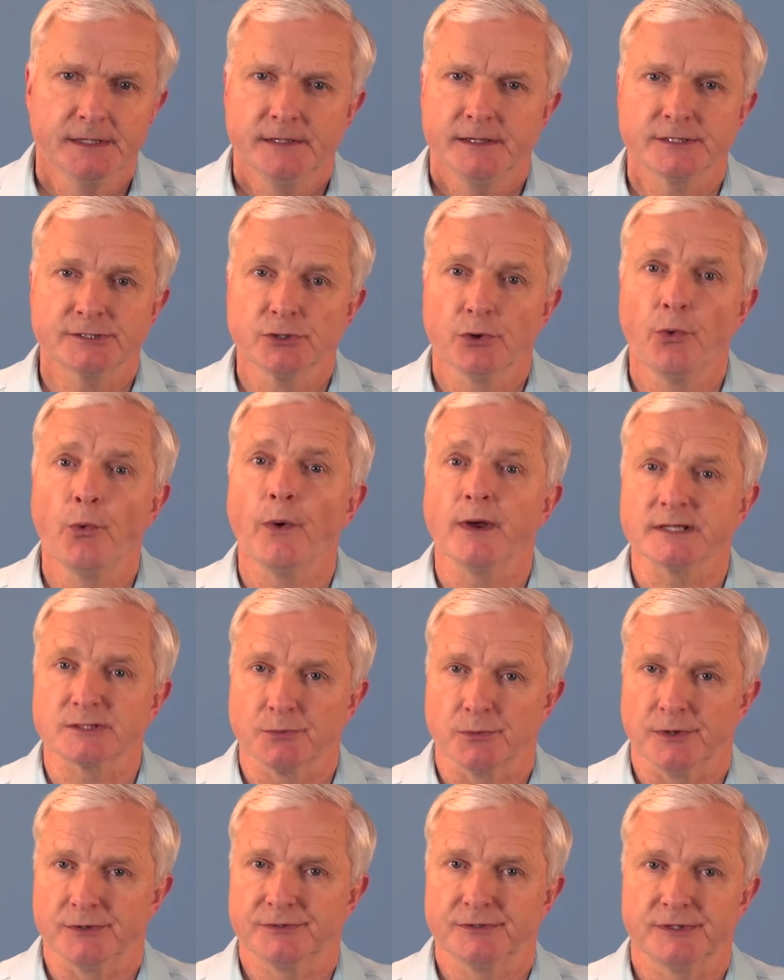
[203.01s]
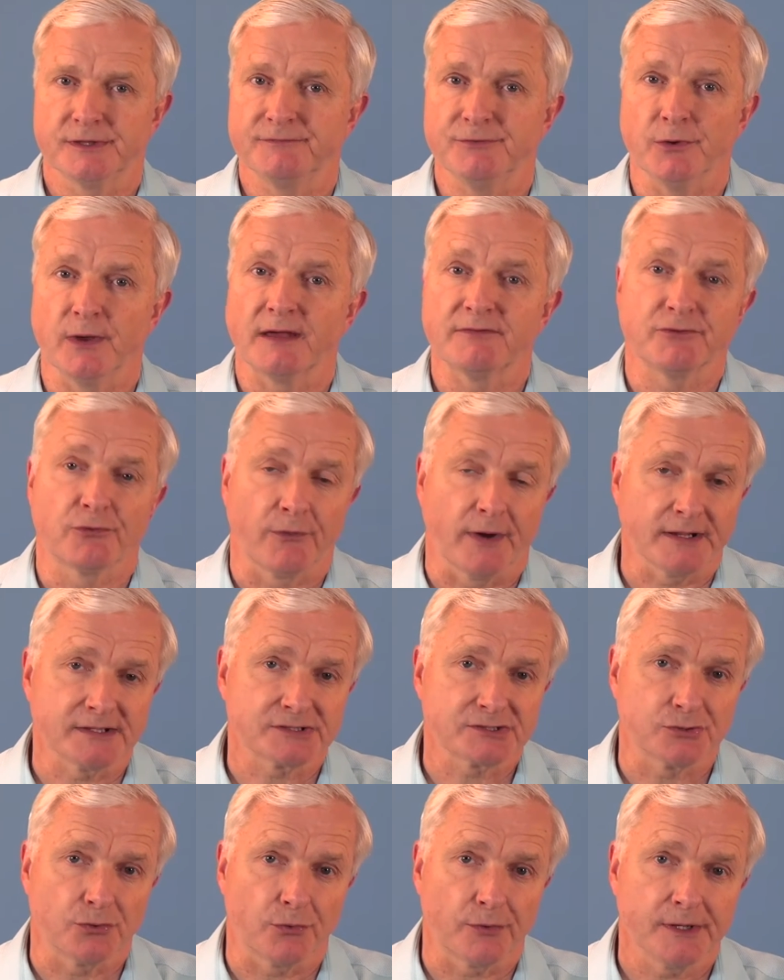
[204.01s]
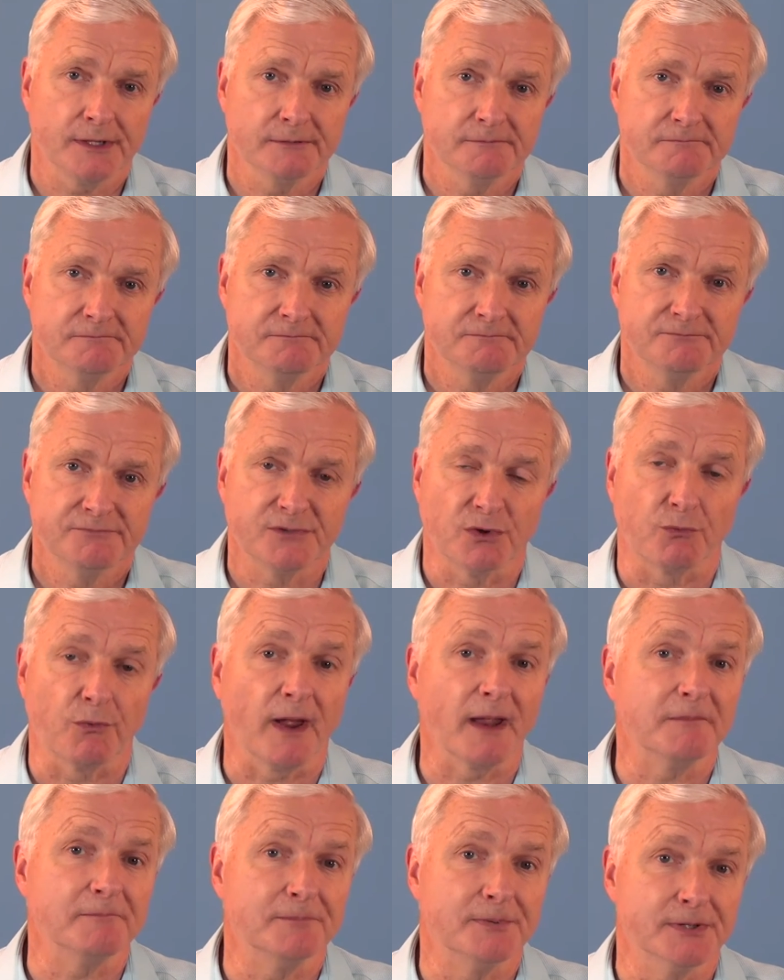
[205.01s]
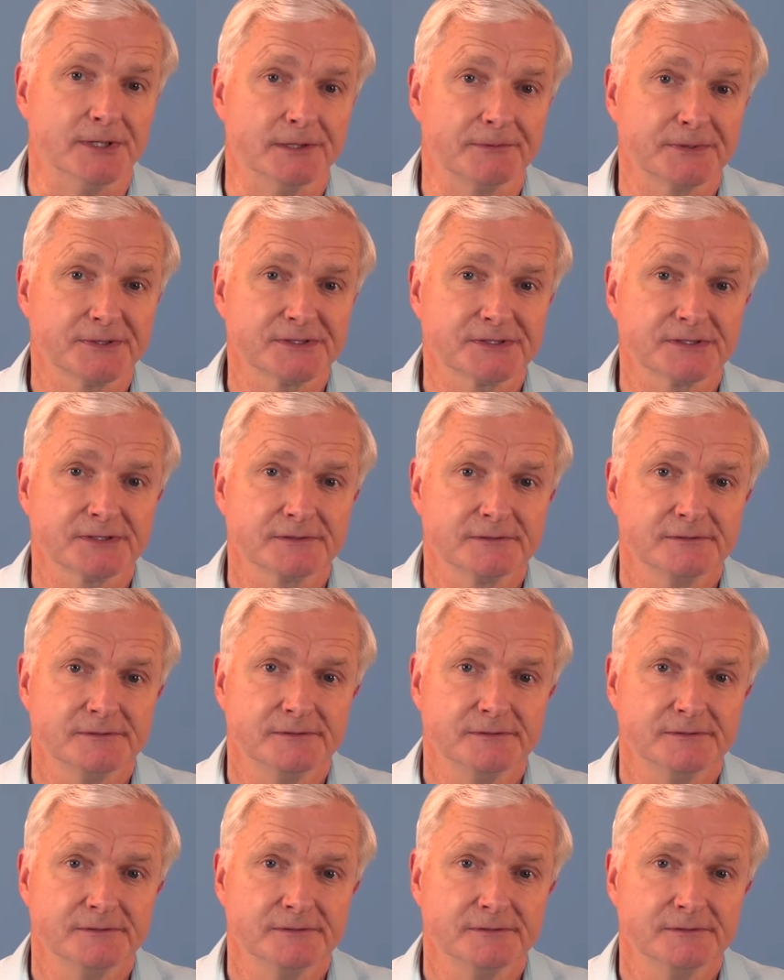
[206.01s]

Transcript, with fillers: It's always worth it if you have the right story, the right purpose.